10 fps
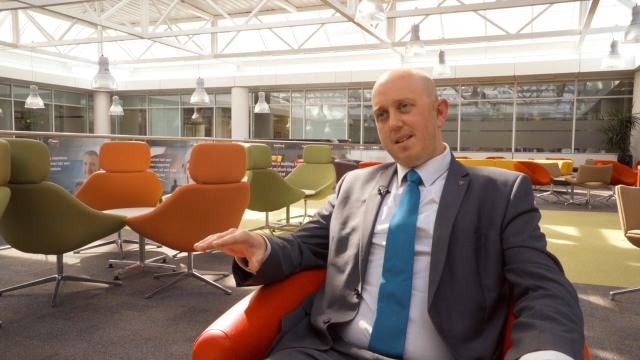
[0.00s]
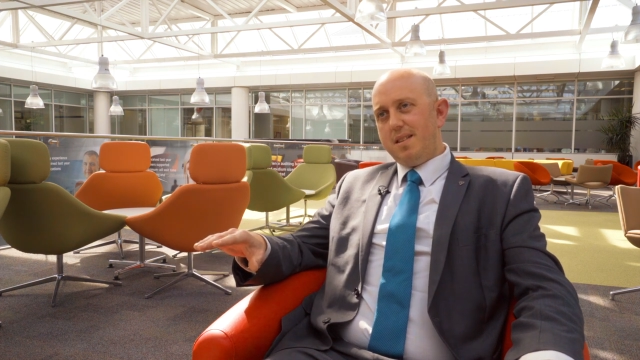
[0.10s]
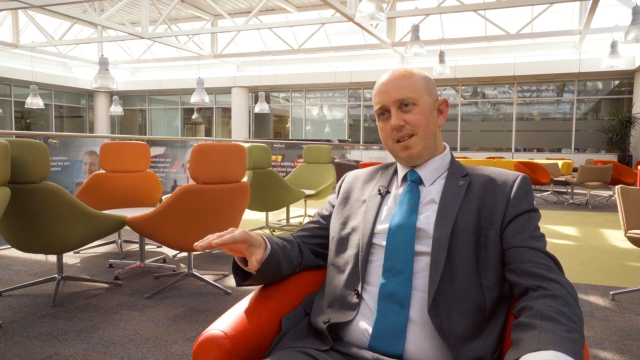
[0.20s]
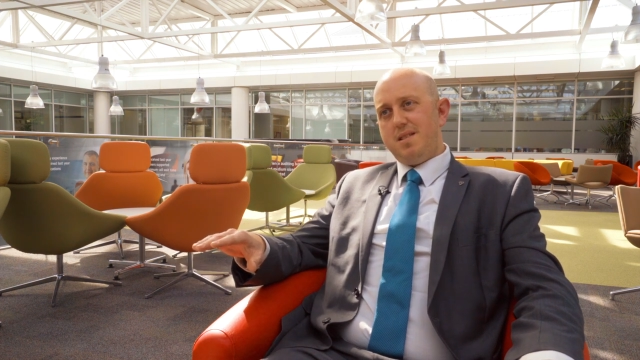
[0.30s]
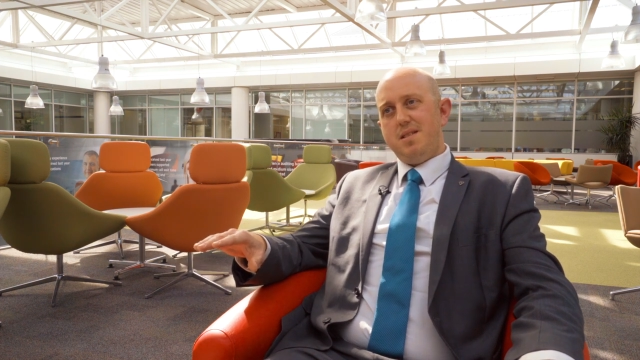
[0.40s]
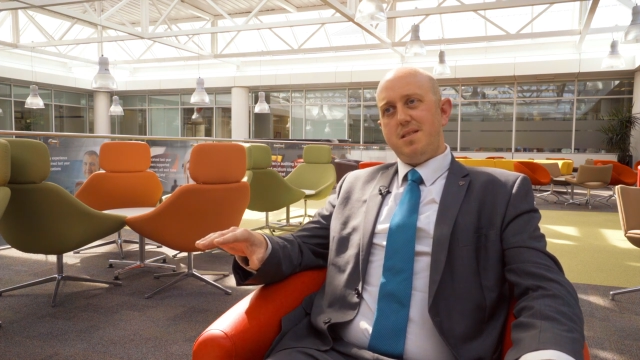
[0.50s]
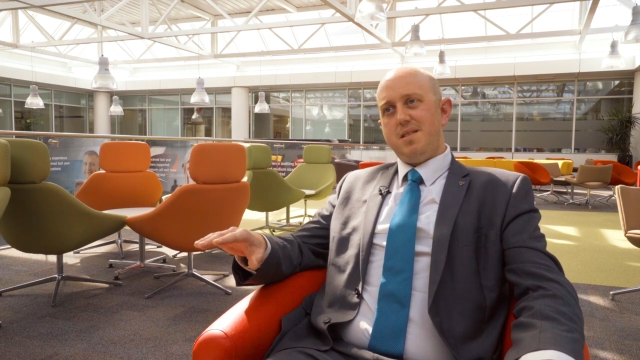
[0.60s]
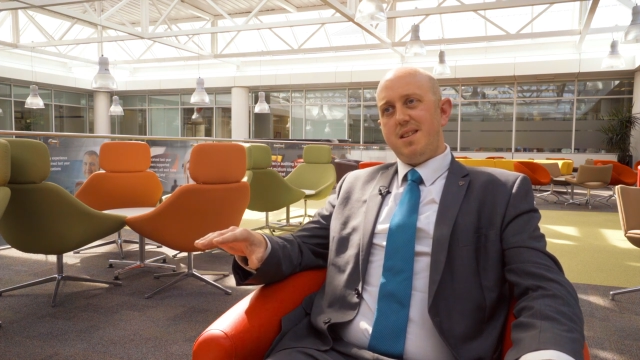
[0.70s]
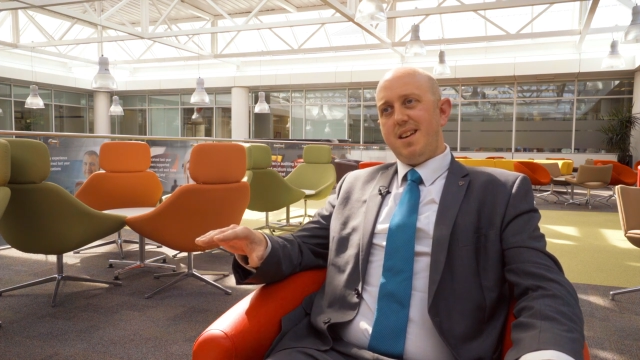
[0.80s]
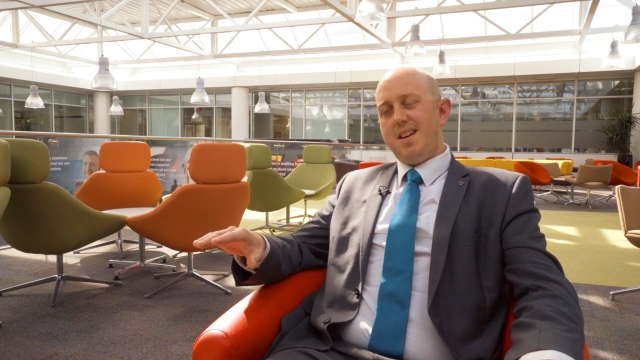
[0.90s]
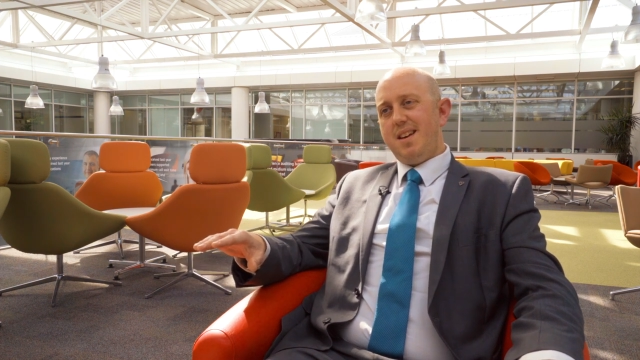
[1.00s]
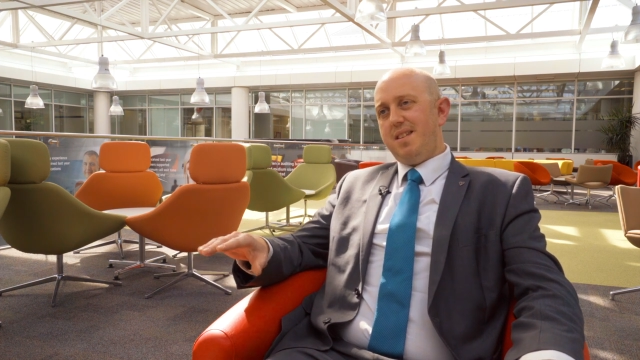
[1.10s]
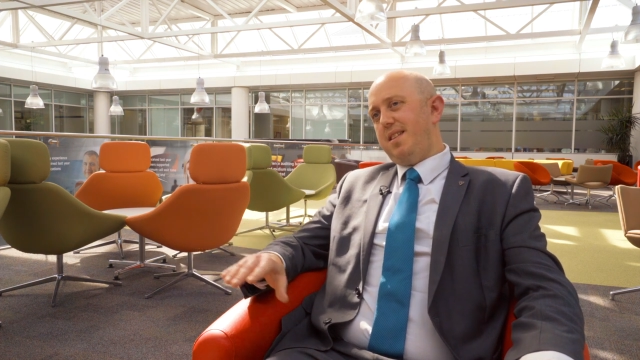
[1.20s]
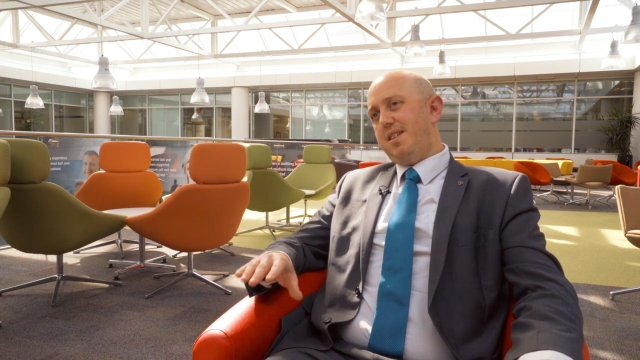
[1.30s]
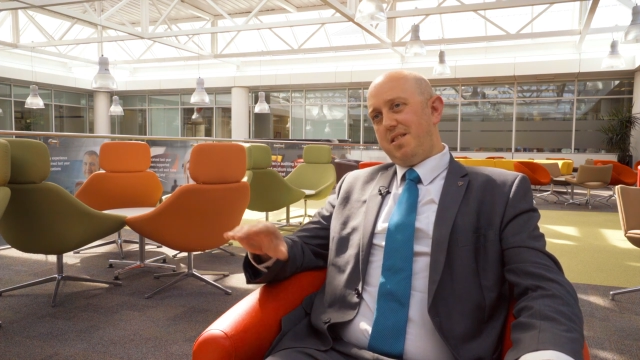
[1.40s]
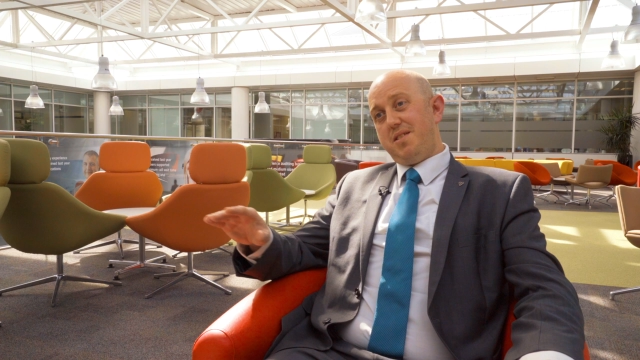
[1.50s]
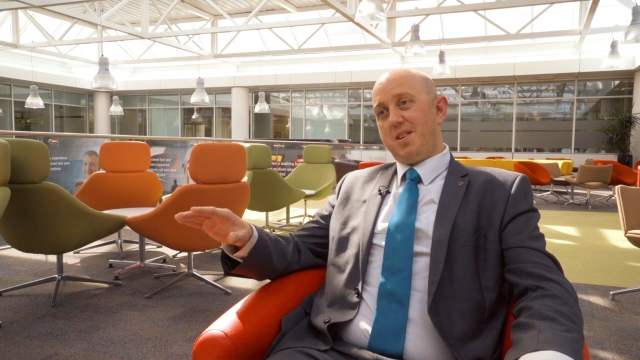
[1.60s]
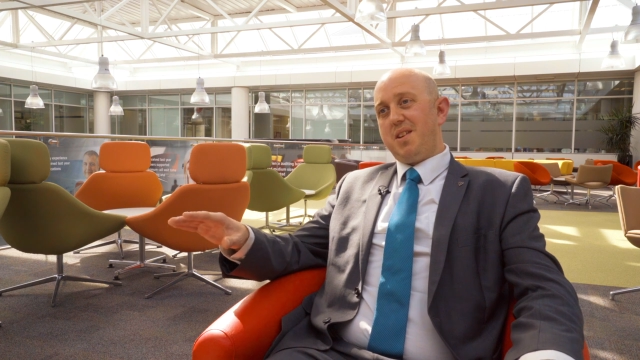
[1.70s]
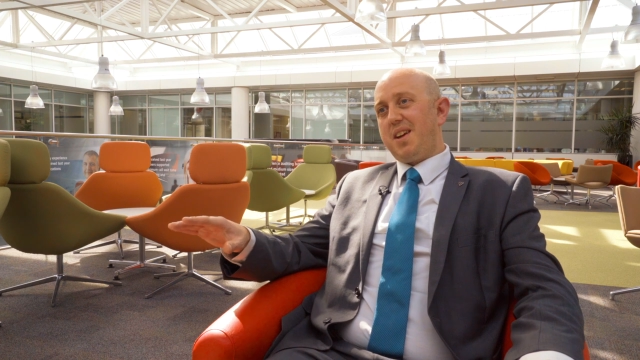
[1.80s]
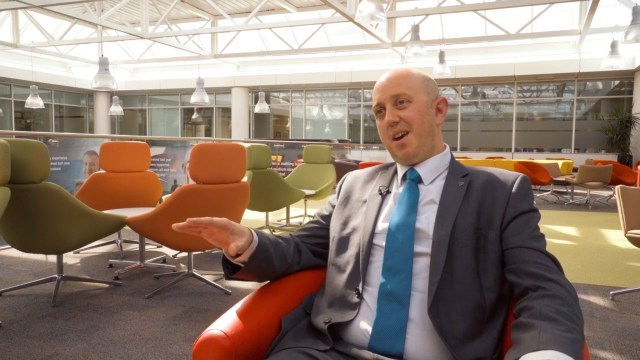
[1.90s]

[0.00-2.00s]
this is this isn't going to,